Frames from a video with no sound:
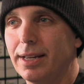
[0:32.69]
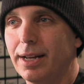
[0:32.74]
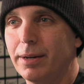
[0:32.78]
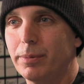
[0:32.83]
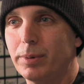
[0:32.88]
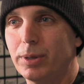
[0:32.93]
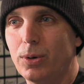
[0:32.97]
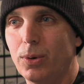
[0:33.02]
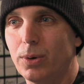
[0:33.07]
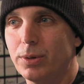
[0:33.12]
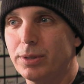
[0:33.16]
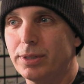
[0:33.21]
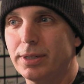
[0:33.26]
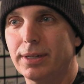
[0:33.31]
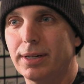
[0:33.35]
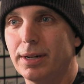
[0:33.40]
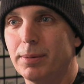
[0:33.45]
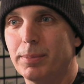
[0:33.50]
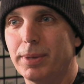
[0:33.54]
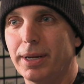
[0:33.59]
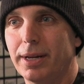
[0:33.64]
I recorded
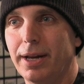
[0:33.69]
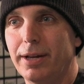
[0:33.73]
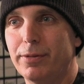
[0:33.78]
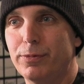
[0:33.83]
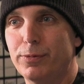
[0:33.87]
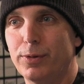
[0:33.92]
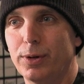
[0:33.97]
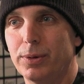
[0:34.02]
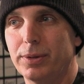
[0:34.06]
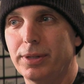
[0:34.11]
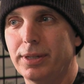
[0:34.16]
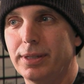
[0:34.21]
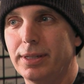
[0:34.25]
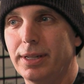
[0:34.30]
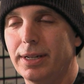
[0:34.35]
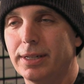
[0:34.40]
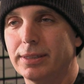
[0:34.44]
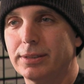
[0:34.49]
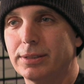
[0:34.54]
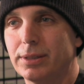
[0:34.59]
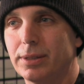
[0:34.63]
it on my iPhone, and
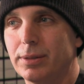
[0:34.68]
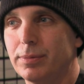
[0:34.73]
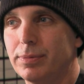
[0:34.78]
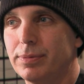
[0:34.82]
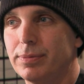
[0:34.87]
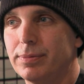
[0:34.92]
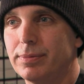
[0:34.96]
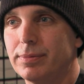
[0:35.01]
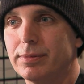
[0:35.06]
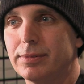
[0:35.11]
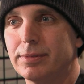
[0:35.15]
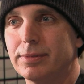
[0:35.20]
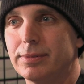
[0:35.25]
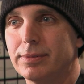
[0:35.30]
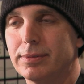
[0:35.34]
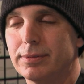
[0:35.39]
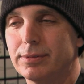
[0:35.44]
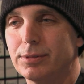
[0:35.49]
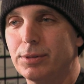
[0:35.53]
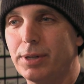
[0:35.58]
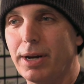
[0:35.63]
then I sort of
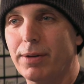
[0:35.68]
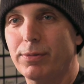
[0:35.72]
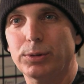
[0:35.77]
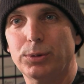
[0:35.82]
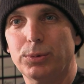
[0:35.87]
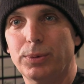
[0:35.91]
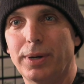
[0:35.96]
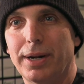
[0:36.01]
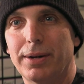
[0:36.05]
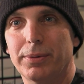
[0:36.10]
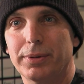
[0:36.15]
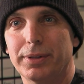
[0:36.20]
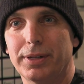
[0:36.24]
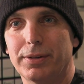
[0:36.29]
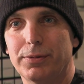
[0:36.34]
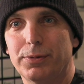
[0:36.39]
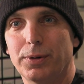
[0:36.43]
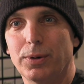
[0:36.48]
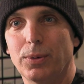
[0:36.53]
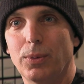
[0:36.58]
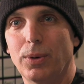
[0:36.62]
traveled around with
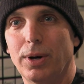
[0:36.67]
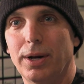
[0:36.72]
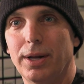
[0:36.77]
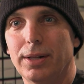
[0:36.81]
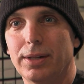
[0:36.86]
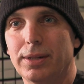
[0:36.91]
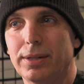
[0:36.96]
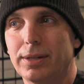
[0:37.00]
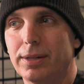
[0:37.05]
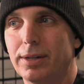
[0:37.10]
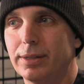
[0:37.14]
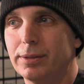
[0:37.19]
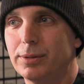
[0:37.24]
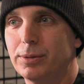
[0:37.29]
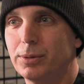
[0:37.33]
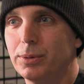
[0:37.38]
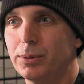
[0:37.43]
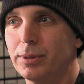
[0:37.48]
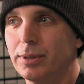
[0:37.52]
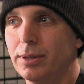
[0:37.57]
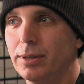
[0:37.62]
it for a while on
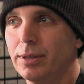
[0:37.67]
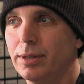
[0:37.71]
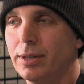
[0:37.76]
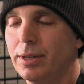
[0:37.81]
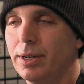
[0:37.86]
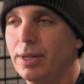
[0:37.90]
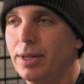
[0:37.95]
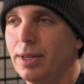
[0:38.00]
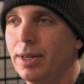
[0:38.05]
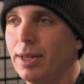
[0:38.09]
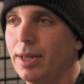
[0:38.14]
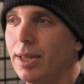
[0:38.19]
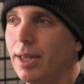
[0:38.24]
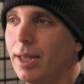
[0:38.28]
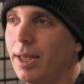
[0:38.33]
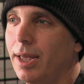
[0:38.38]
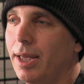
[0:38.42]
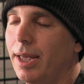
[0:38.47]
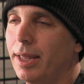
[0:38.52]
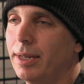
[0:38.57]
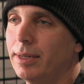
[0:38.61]
tour,
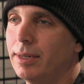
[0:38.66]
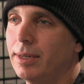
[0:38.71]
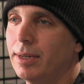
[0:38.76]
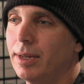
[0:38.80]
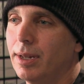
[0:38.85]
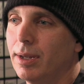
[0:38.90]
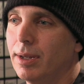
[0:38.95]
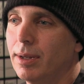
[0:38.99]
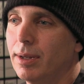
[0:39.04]
and